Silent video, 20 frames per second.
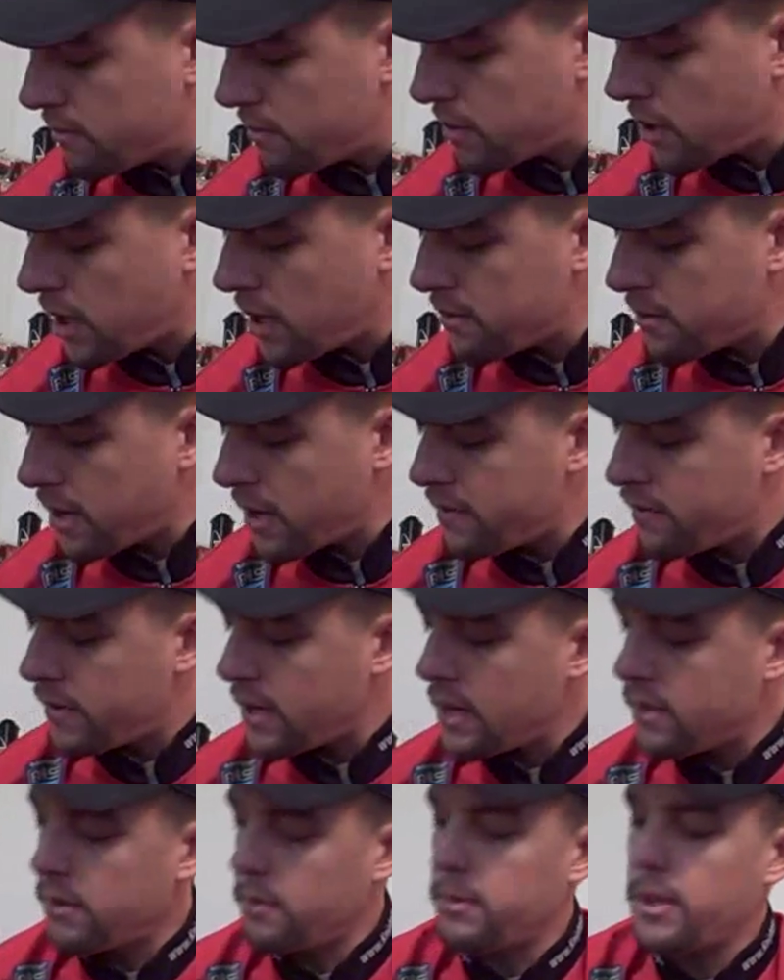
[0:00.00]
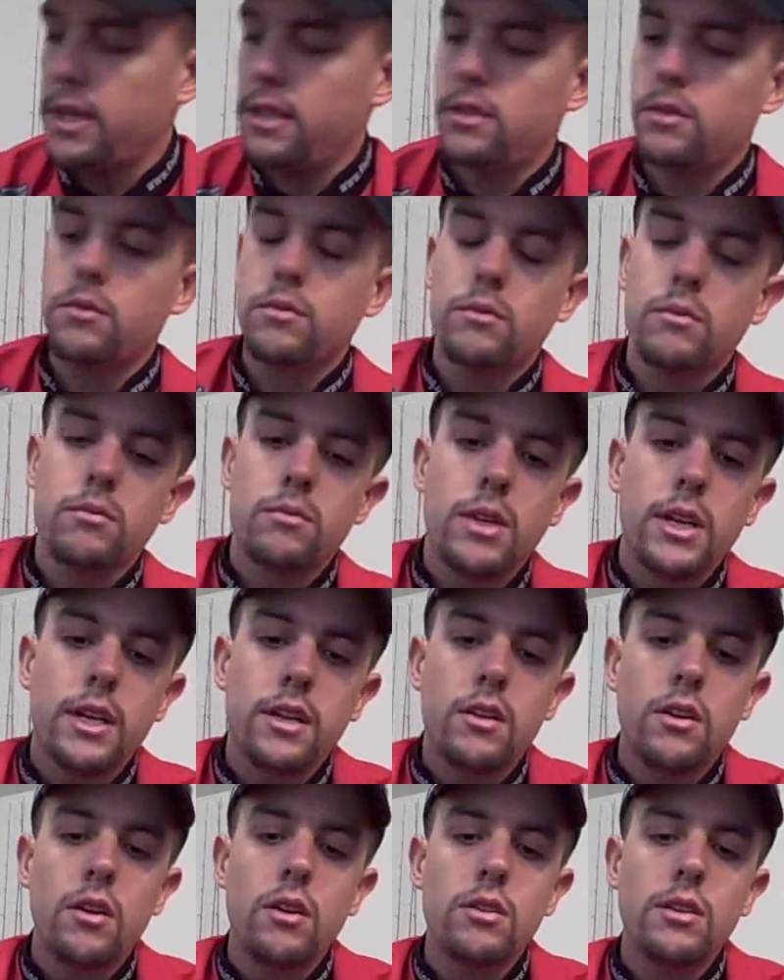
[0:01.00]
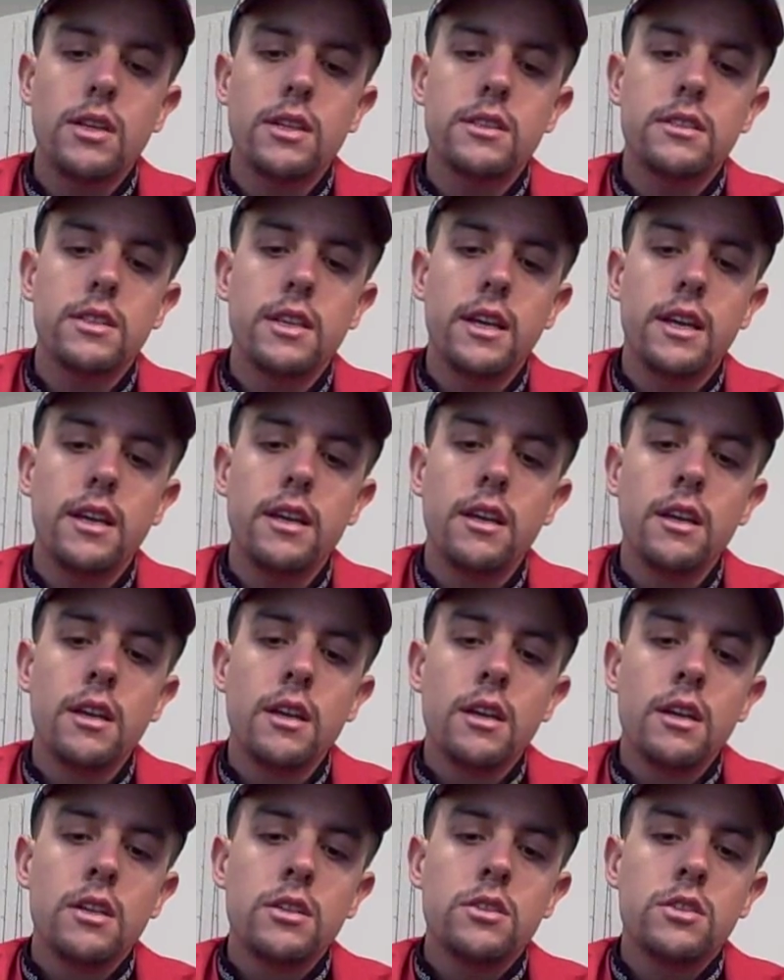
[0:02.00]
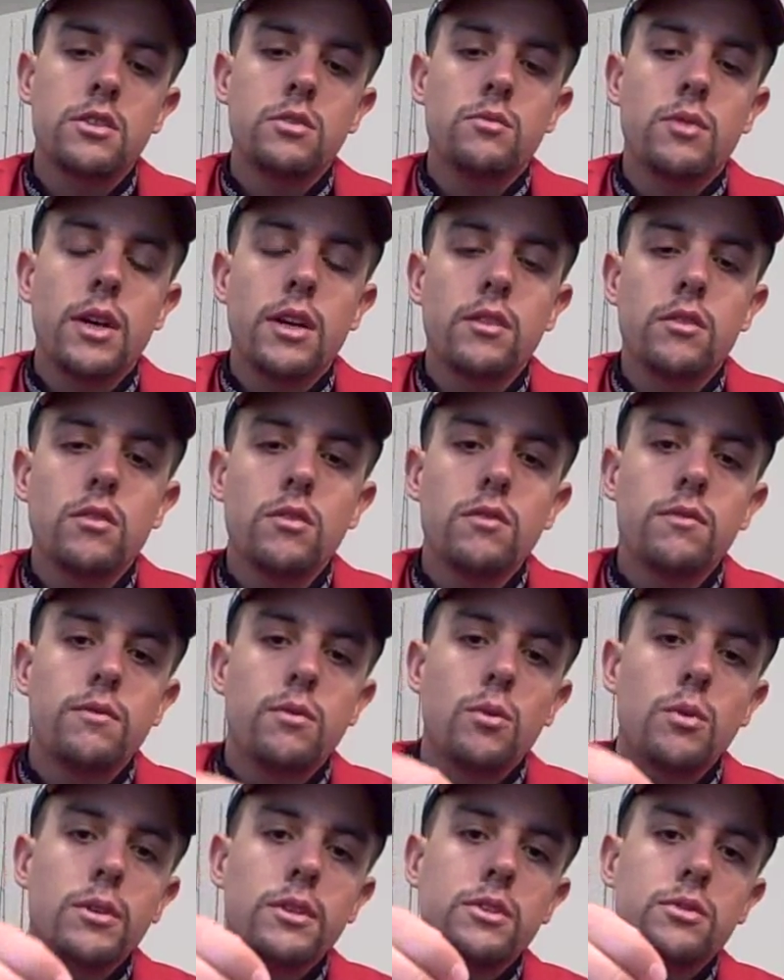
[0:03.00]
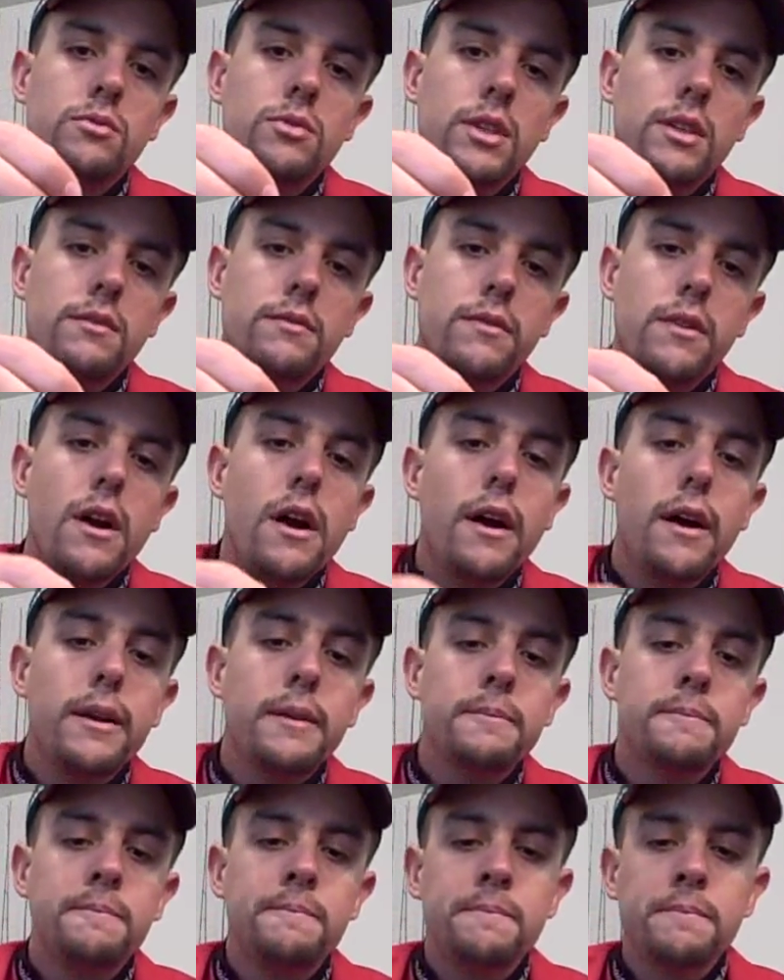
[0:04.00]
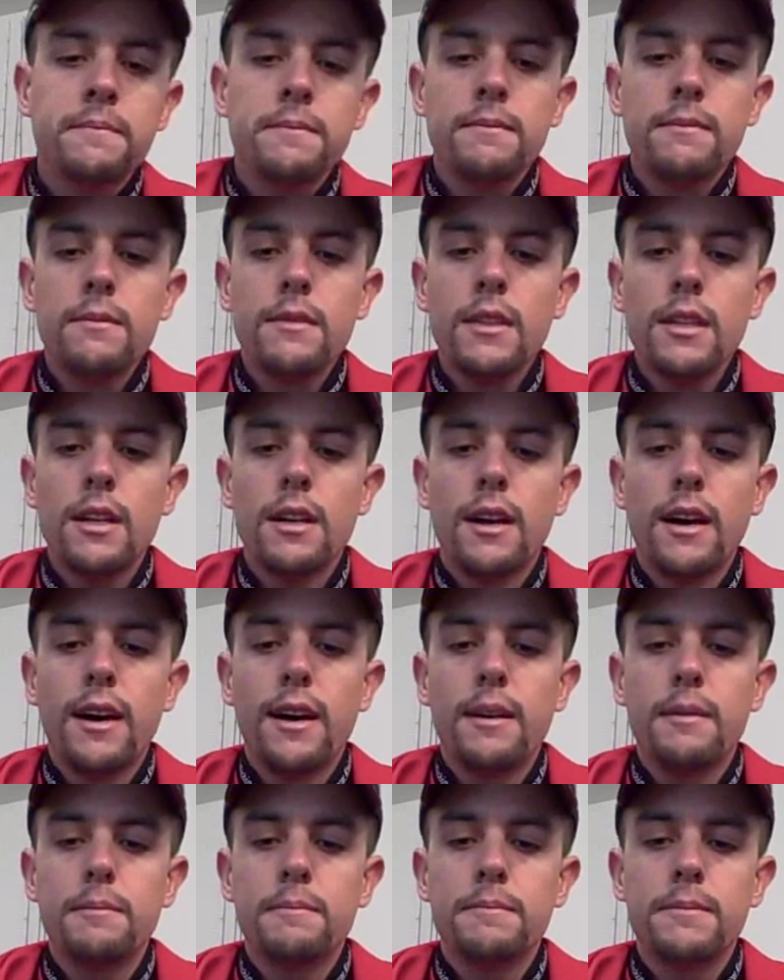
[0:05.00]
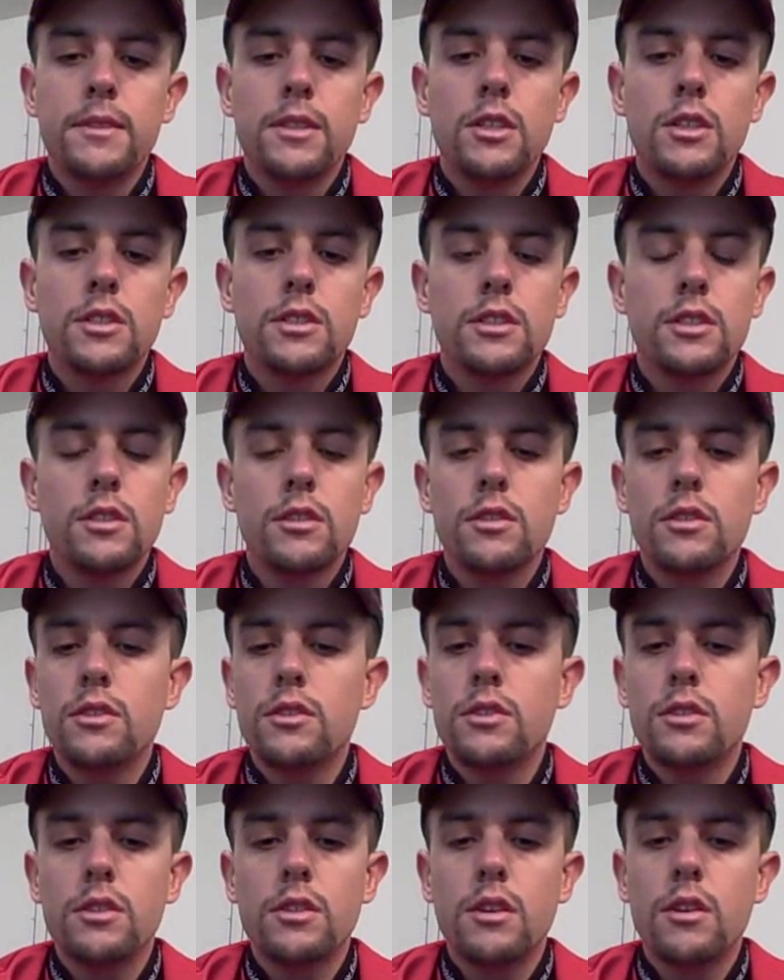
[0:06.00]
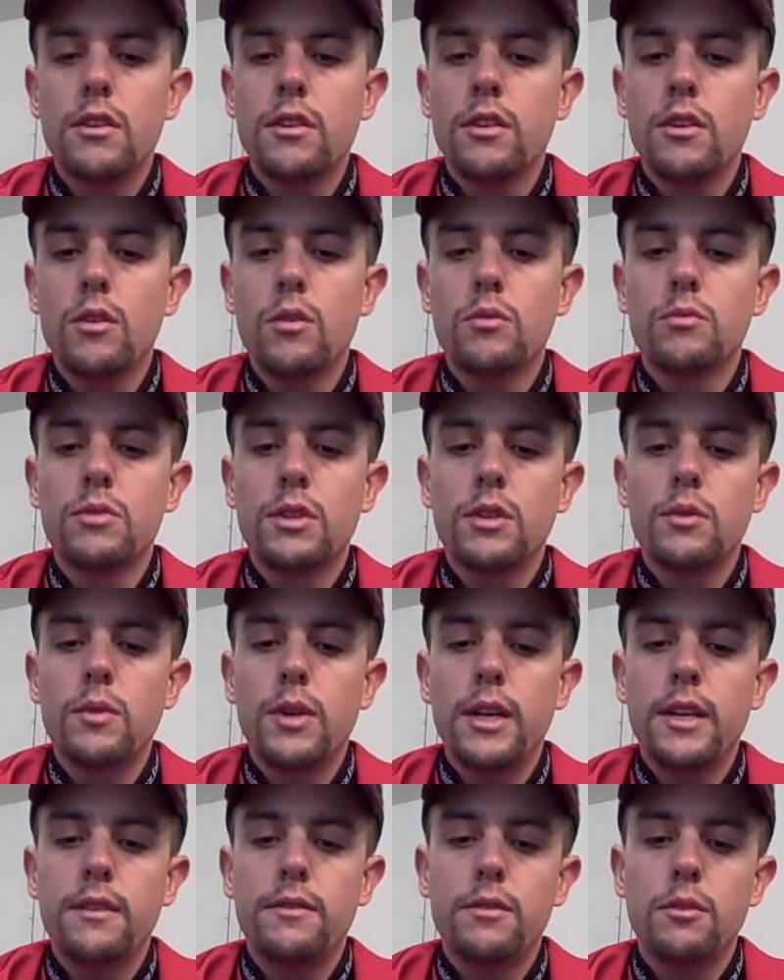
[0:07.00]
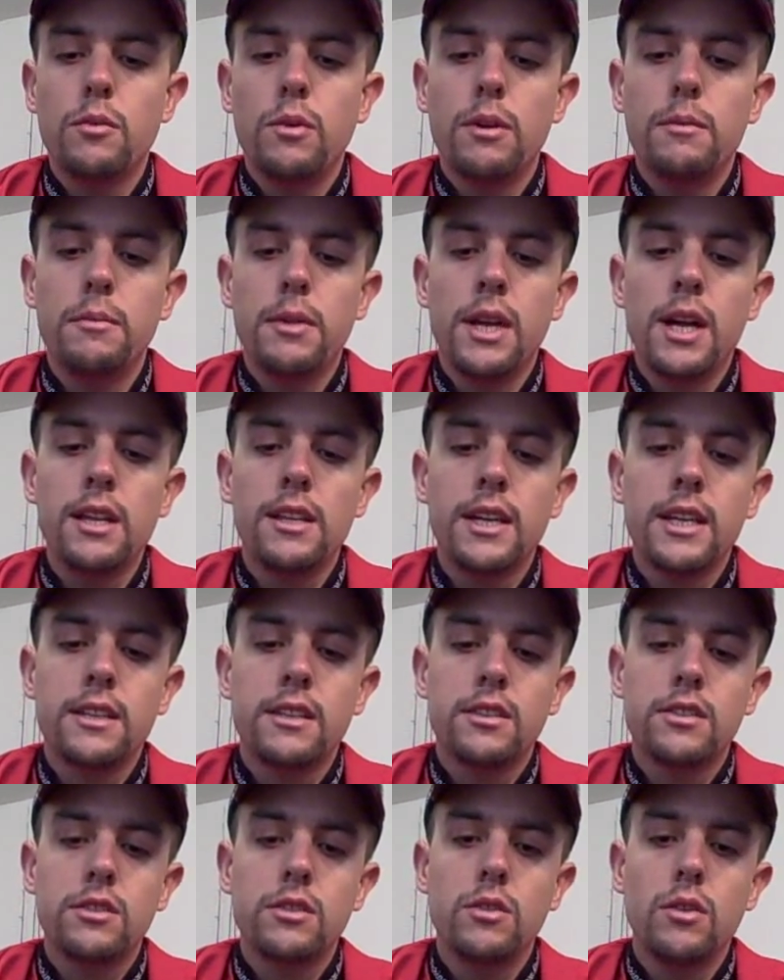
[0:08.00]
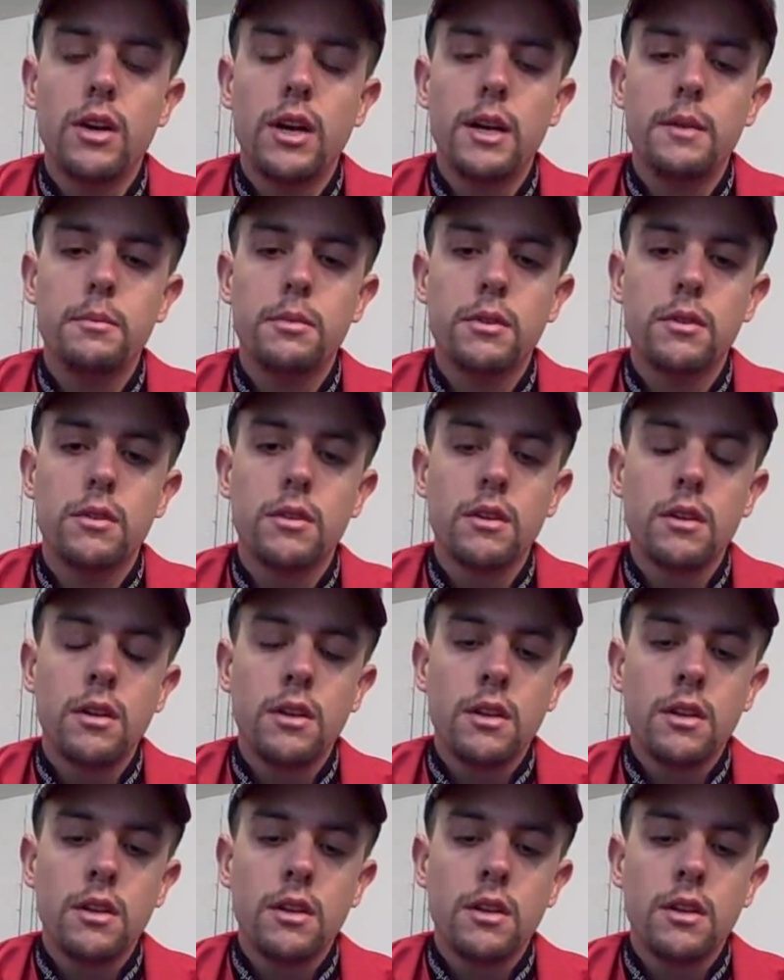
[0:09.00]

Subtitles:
probably my favorite bait to rig it on is just a regular old 4-inch ring fry. You can still use the old ring weight if you want, but I like this new hyper